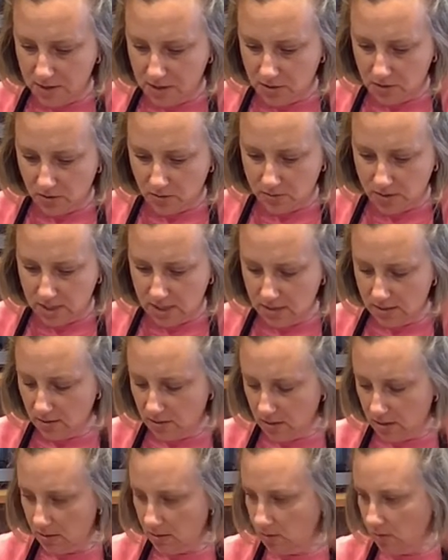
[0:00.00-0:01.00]
You don't need
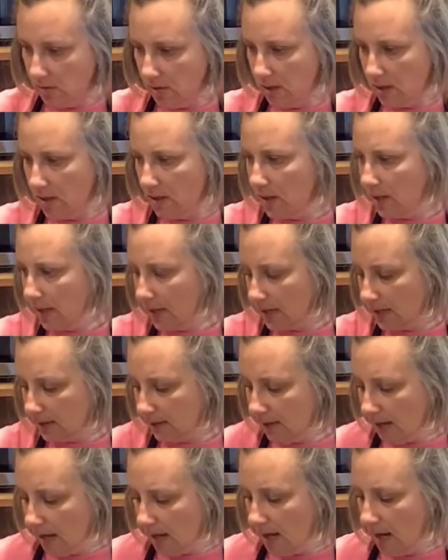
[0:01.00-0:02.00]
the oil, like I
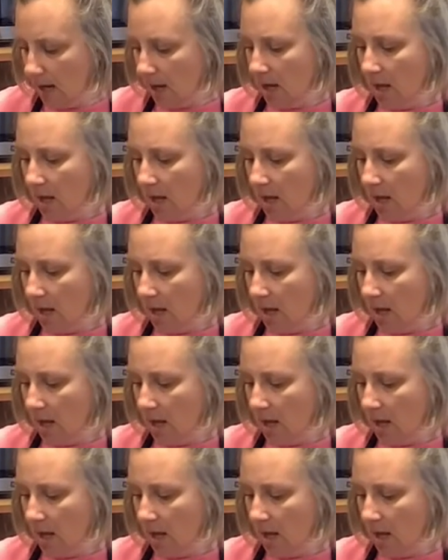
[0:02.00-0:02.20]
said.